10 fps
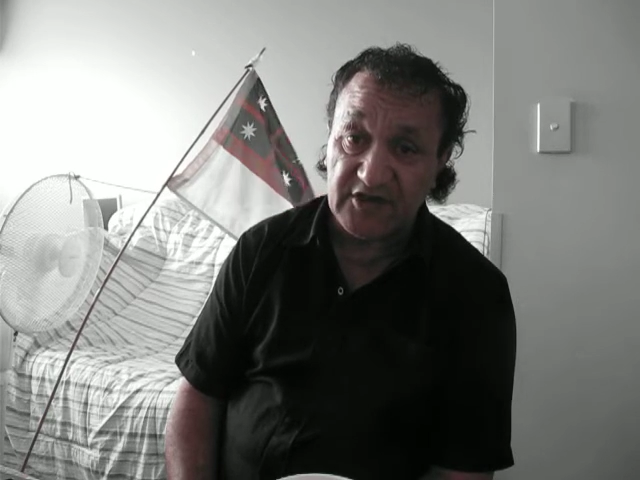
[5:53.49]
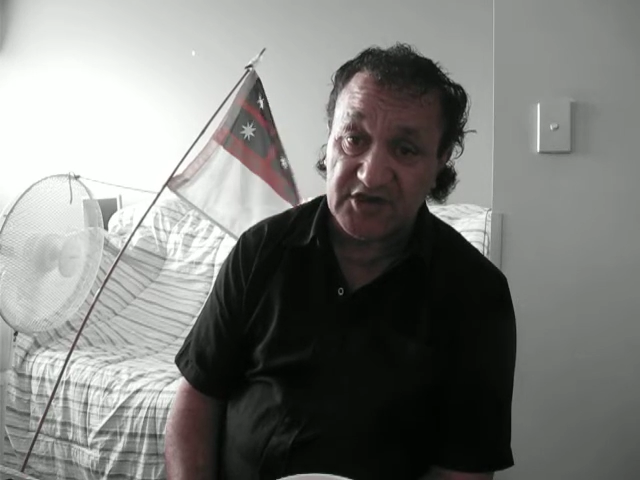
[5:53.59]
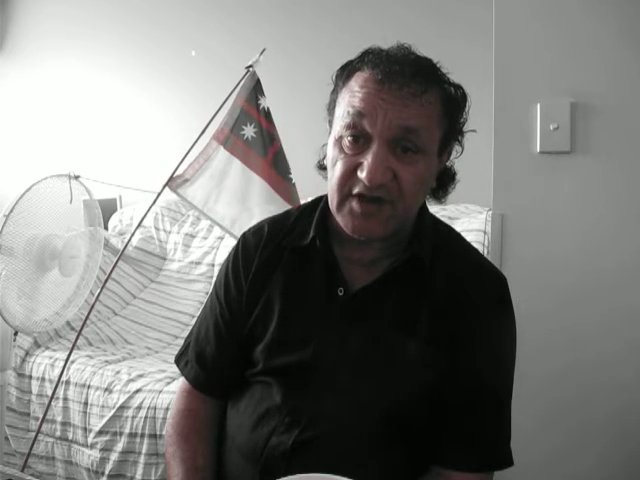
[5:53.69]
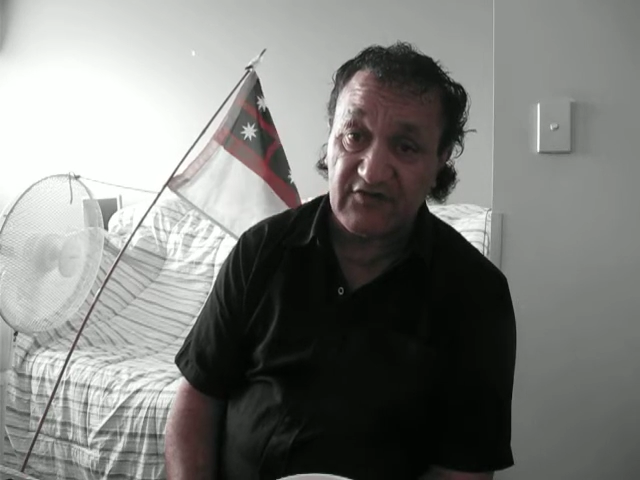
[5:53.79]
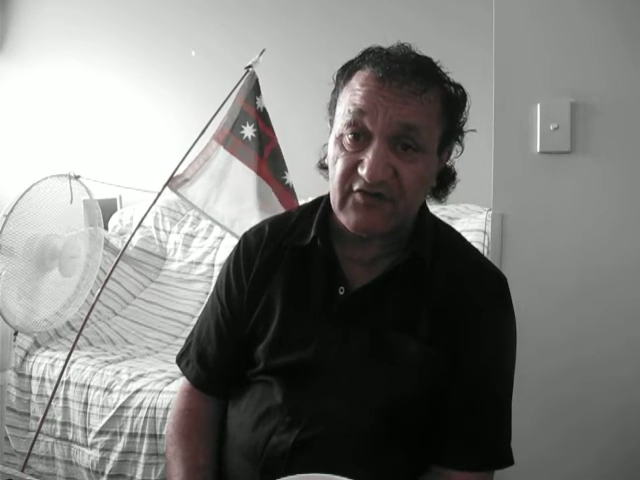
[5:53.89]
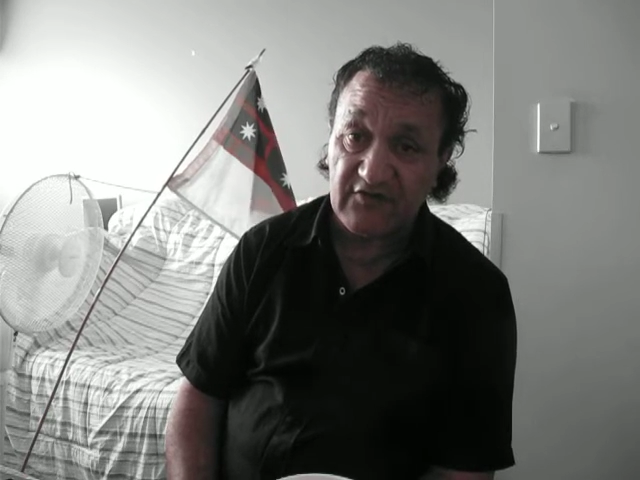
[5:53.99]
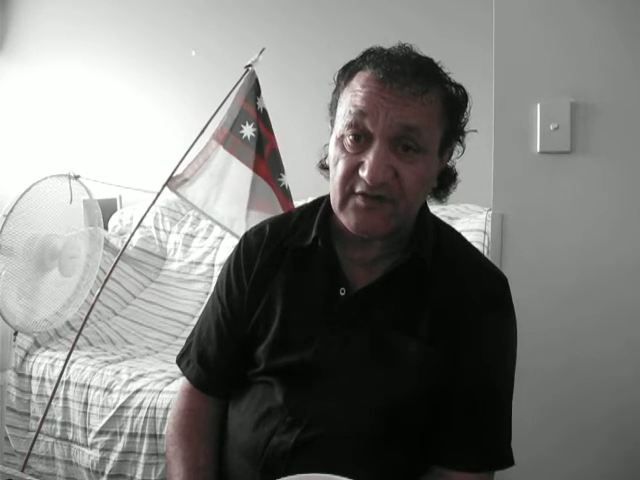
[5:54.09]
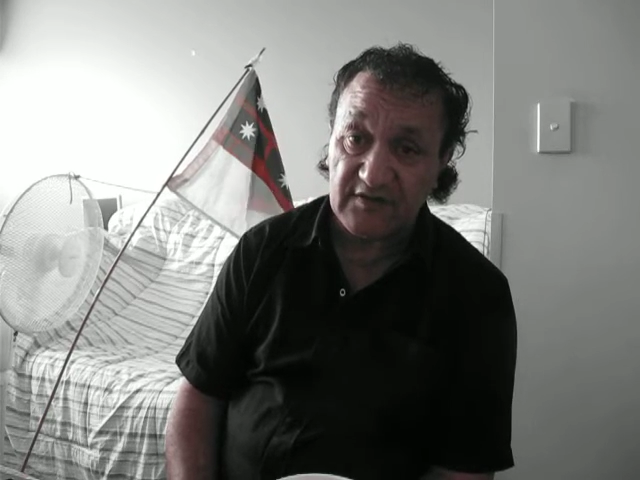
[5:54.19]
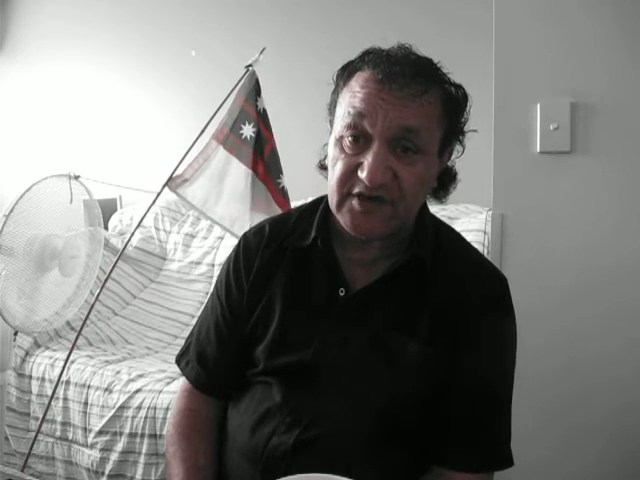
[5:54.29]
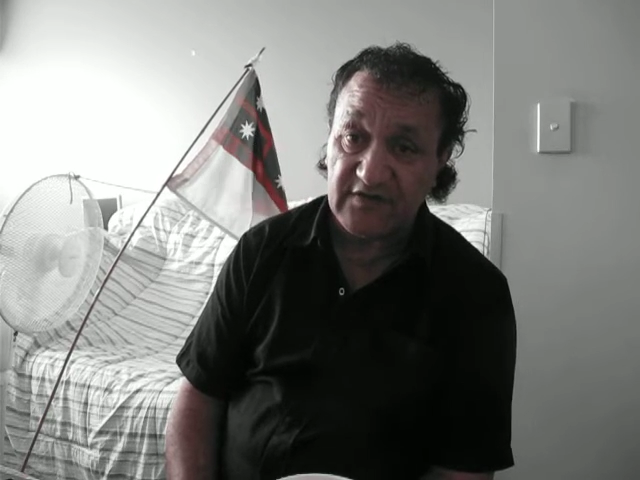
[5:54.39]
Chief
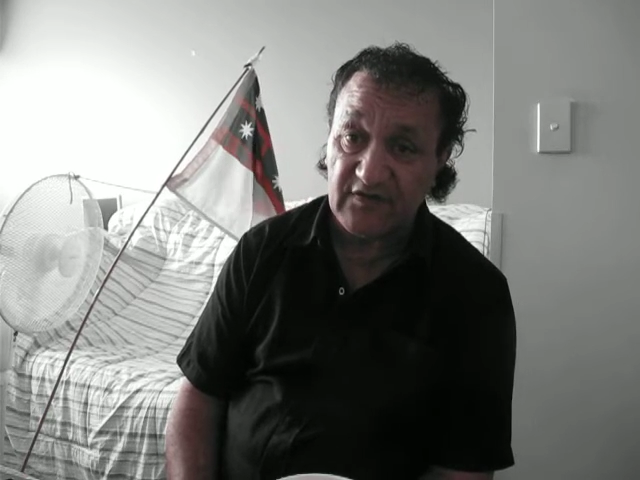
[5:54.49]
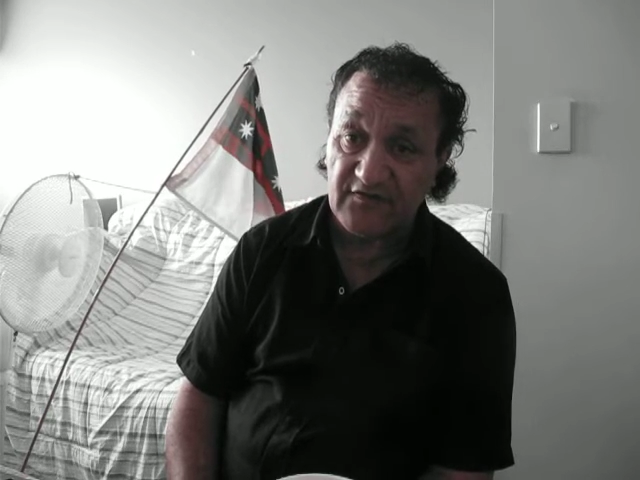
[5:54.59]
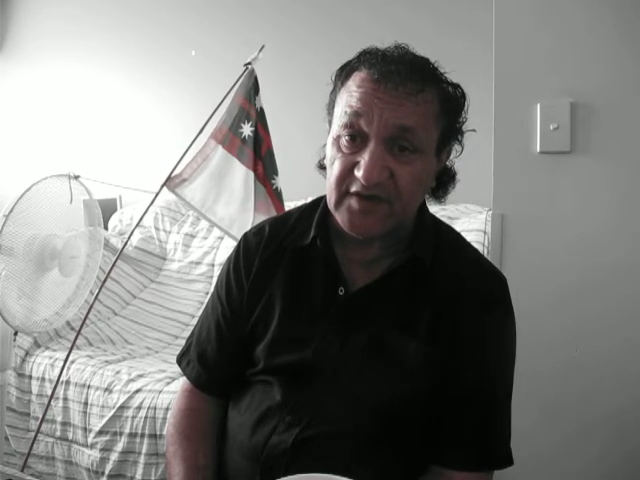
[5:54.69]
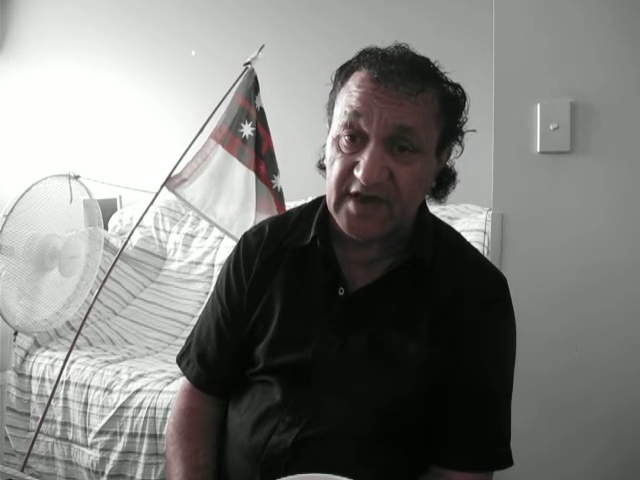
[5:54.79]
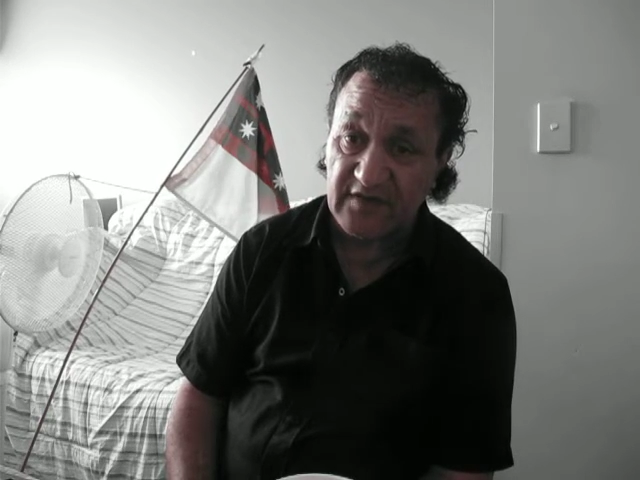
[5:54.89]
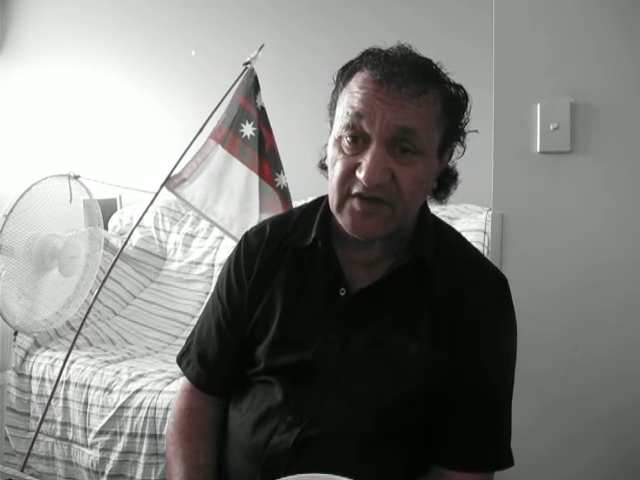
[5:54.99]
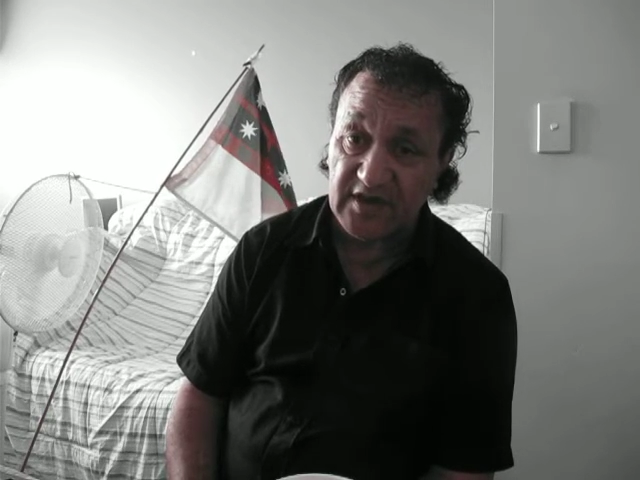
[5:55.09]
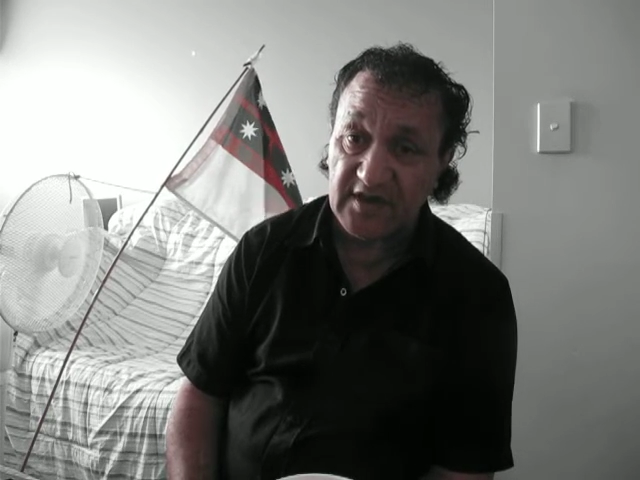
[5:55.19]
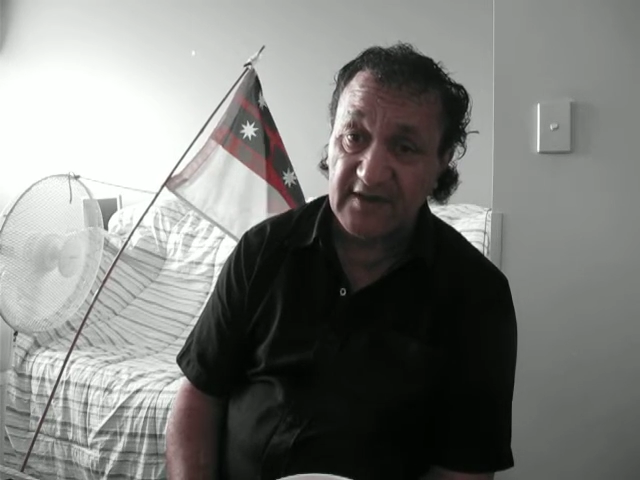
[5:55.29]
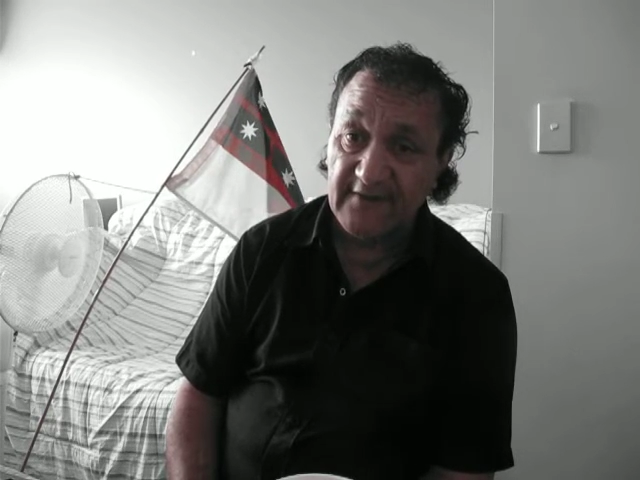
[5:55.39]
of Navy,